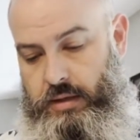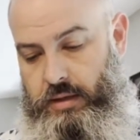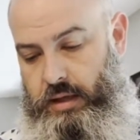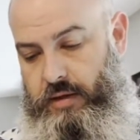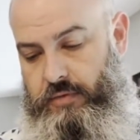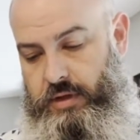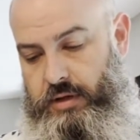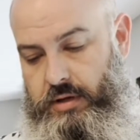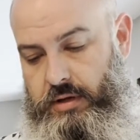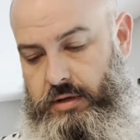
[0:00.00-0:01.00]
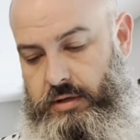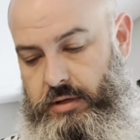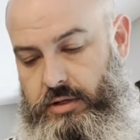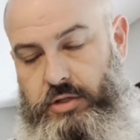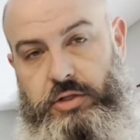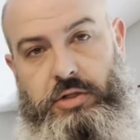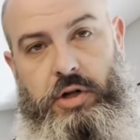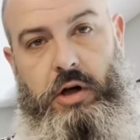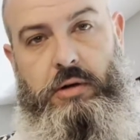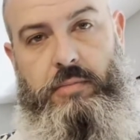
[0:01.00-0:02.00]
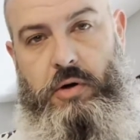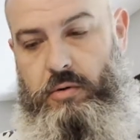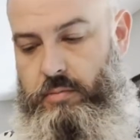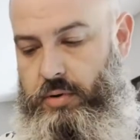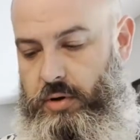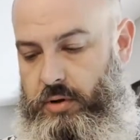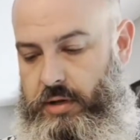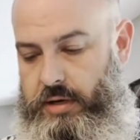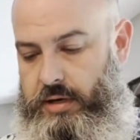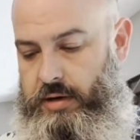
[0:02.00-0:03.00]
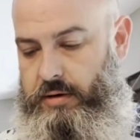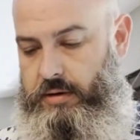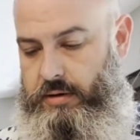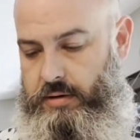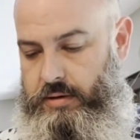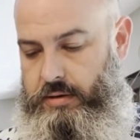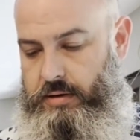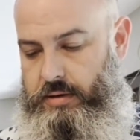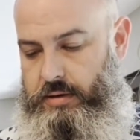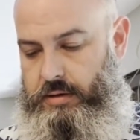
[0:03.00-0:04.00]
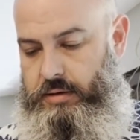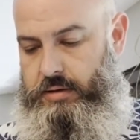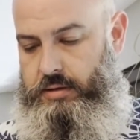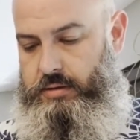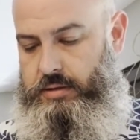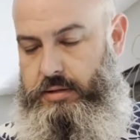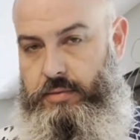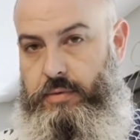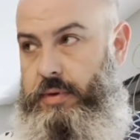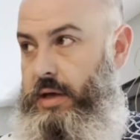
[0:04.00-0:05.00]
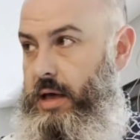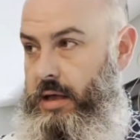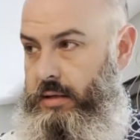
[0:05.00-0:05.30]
have the dog bone pull on here. Let's see what we got.